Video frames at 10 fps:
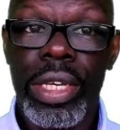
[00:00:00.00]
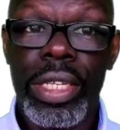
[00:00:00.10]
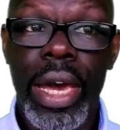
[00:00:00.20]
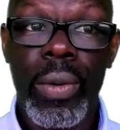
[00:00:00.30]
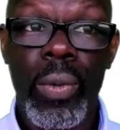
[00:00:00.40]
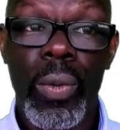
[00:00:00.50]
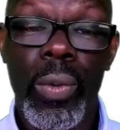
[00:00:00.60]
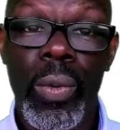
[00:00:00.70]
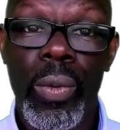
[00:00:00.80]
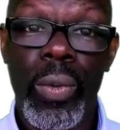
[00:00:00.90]
Now,
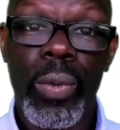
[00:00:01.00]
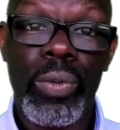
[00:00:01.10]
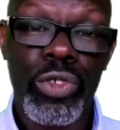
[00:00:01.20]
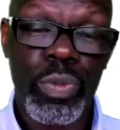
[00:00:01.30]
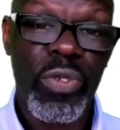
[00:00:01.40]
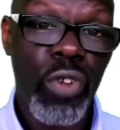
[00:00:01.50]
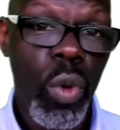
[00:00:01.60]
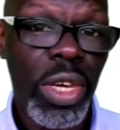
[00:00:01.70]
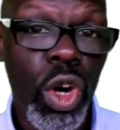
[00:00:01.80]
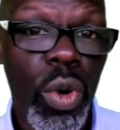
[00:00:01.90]
just before
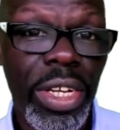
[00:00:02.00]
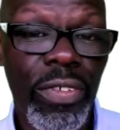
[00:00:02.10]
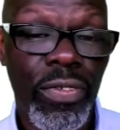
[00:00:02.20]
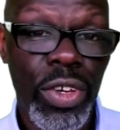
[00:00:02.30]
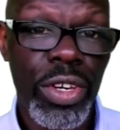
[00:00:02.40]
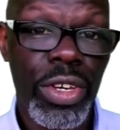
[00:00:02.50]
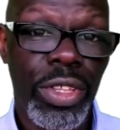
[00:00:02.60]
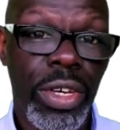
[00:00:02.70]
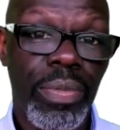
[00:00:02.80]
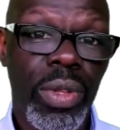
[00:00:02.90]
we go any
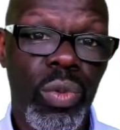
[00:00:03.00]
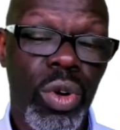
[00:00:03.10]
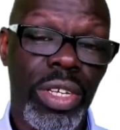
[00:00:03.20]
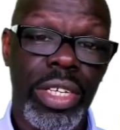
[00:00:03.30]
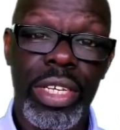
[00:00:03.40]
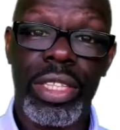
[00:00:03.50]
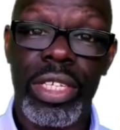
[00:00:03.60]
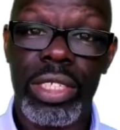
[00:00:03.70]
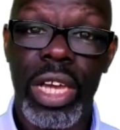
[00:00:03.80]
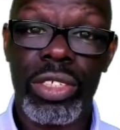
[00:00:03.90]
further, one of the key
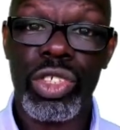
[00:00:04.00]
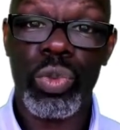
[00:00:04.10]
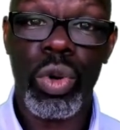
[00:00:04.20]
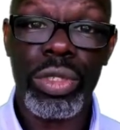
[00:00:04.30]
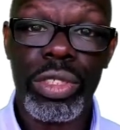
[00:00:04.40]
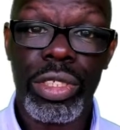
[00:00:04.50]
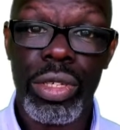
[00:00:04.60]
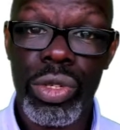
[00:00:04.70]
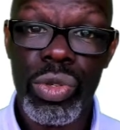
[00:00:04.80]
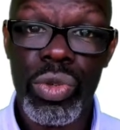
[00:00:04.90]
things that I just want
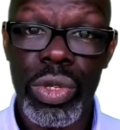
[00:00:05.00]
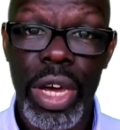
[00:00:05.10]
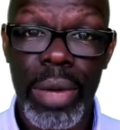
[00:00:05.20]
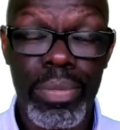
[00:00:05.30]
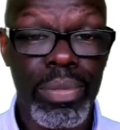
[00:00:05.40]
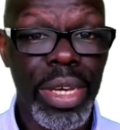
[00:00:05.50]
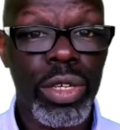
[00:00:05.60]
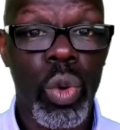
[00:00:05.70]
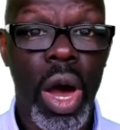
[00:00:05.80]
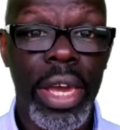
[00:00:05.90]
to make
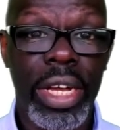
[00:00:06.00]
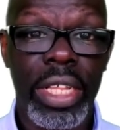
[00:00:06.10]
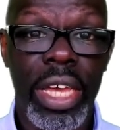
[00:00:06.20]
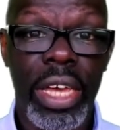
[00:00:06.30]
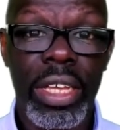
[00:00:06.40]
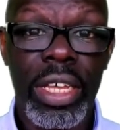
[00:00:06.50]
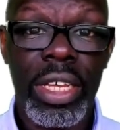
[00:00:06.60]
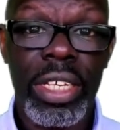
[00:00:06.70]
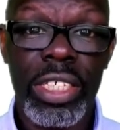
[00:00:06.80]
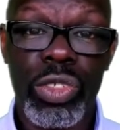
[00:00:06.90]
quite clear
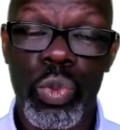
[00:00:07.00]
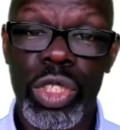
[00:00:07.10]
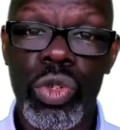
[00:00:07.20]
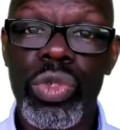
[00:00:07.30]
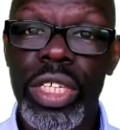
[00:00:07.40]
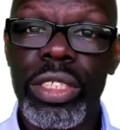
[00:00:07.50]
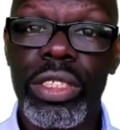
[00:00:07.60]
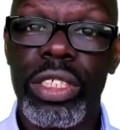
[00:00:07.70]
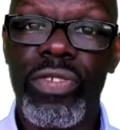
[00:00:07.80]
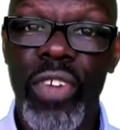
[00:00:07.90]
is we do need to
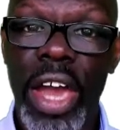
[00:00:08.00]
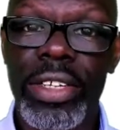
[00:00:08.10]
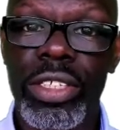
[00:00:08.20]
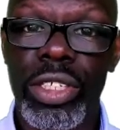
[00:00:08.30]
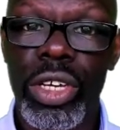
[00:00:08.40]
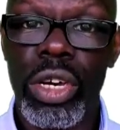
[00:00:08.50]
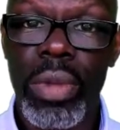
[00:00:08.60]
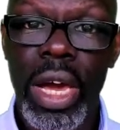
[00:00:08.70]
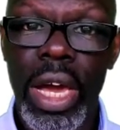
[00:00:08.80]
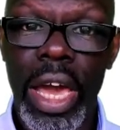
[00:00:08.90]
define the term
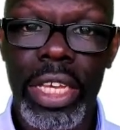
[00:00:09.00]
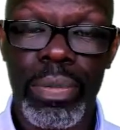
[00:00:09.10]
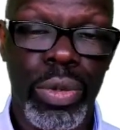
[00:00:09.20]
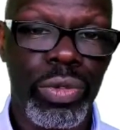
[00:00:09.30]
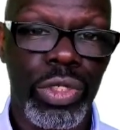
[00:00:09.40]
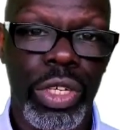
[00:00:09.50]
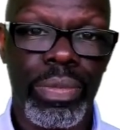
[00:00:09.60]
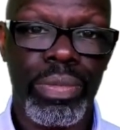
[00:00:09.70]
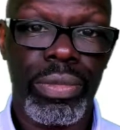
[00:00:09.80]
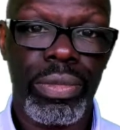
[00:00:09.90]
acupuncture.
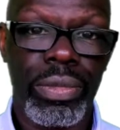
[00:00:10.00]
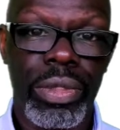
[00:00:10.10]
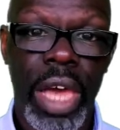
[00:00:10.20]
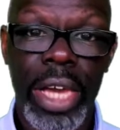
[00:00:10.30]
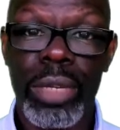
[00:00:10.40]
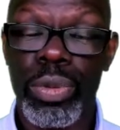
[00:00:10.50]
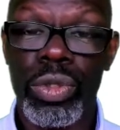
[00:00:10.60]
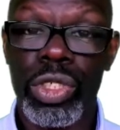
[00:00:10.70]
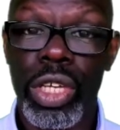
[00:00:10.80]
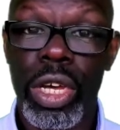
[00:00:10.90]

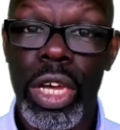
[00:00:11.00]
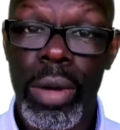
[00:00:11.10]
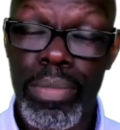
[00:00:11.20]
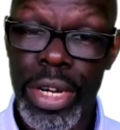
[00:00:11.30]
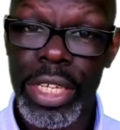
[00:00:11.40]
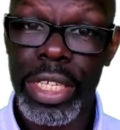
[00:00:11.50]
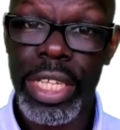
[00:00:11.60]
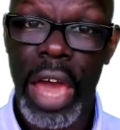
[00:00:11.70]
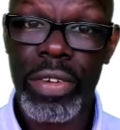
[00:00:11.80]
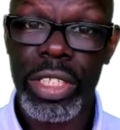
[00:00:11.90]
Acupuncture, break it
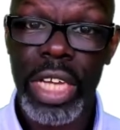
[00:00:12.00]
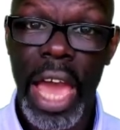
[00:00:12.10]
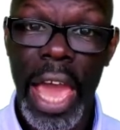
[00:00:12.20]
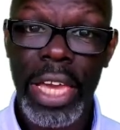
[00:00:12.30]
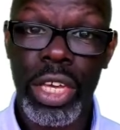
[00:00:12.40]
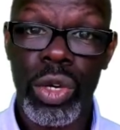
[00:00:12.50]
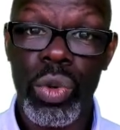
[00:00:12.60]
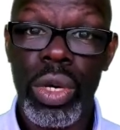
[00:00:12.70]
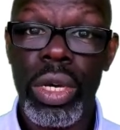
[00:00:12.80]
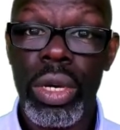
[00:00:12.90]
down into
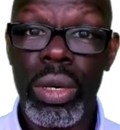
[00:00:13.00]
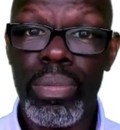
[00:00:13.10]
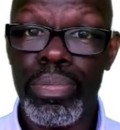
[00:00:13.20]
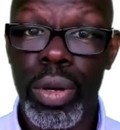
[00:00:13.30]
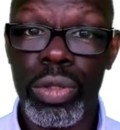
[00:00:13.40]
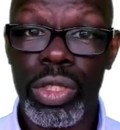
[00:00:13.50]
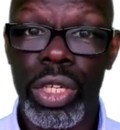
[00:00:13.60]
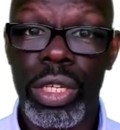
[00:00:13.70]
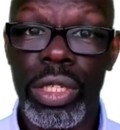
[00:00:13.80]
acupuncture.